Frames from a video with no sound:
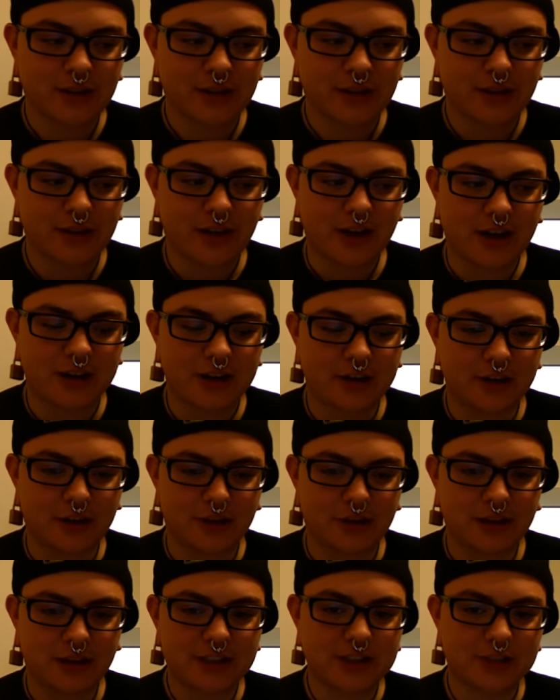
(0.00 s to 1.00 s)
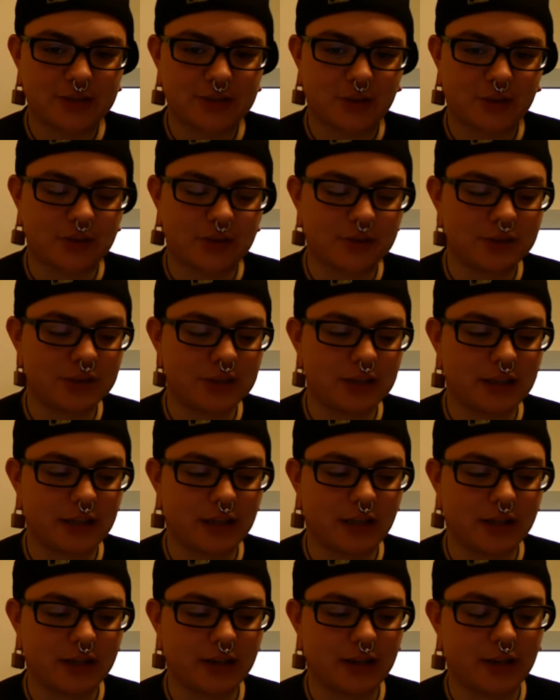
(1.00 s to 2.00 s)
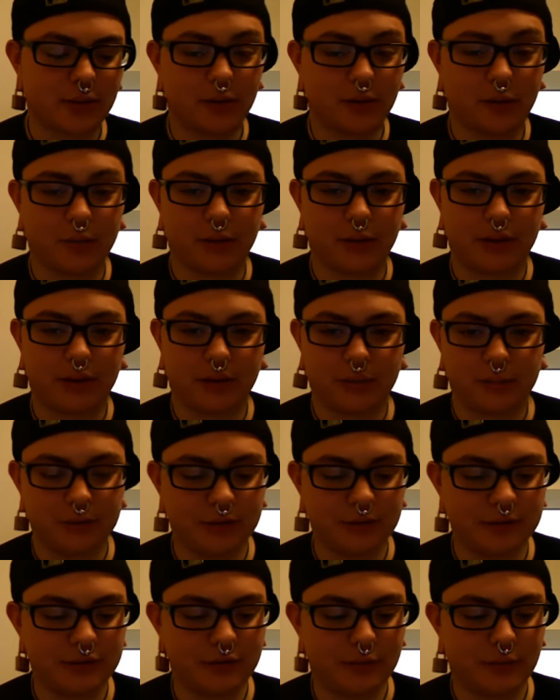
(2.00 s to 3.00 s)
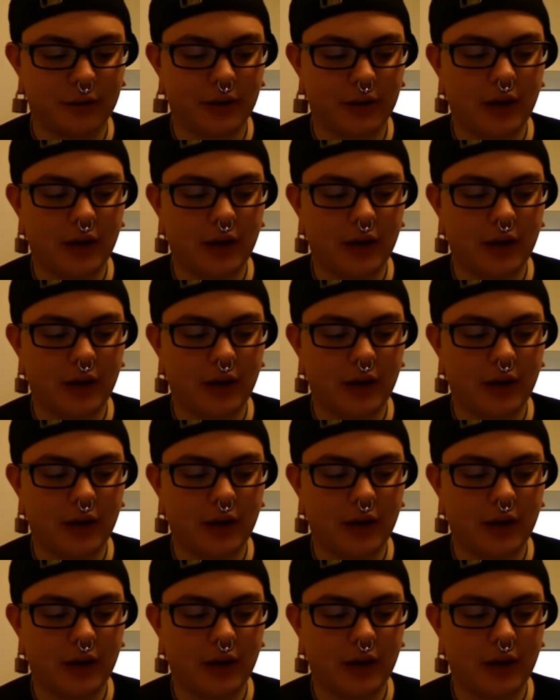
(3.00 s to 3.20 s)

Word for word: I don't know. That's just what I was thinking. I think it'll be a really good move for me.